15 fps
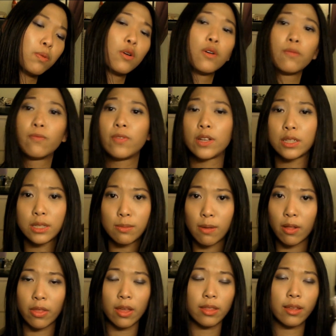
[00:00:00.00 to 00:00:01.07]
perfect
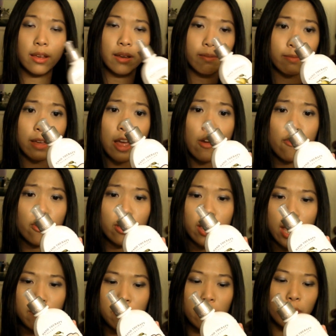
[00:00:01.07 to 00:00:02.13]
smell that they ever
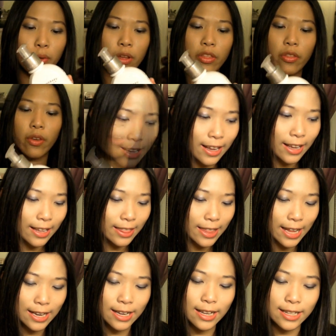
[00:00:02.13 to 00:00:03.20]
came out with.
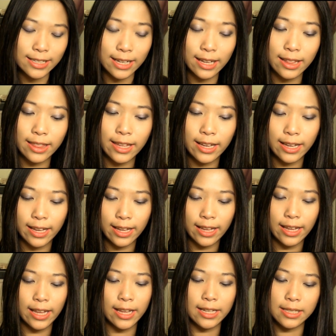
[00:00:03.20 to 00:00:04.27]
Then the second thing
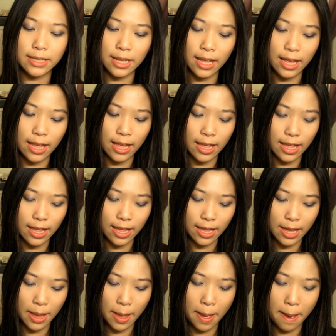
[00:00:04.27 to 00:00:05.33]
is
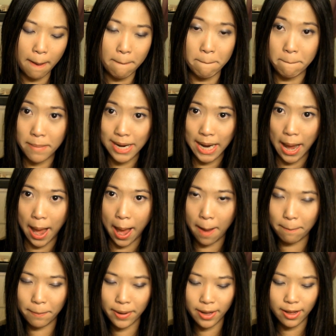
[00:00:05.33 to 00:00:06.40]

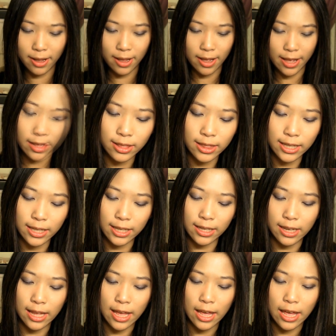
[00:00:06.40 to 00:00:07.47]
makeup. Got
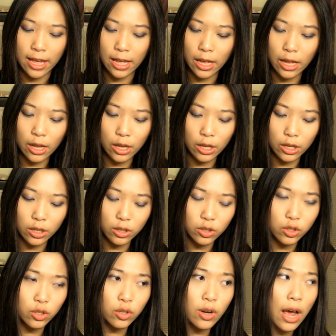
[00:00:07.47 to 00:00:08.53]
the
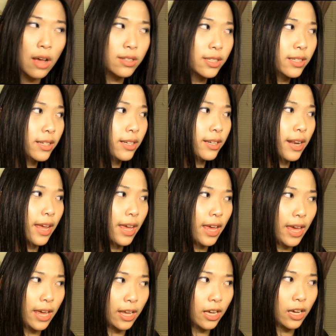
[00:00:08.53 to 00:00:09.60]

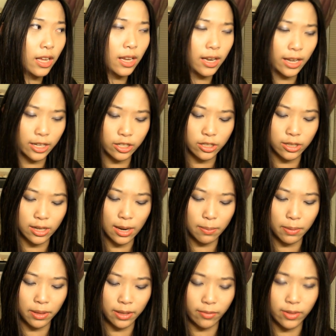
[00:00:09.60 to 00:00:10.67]
2008 collection, I
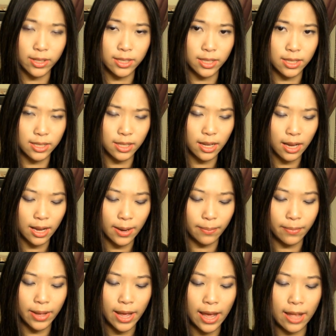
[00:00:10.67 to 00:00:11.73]
believe this is,
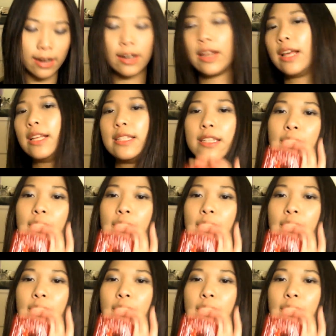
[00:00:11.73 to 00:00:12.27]
and it's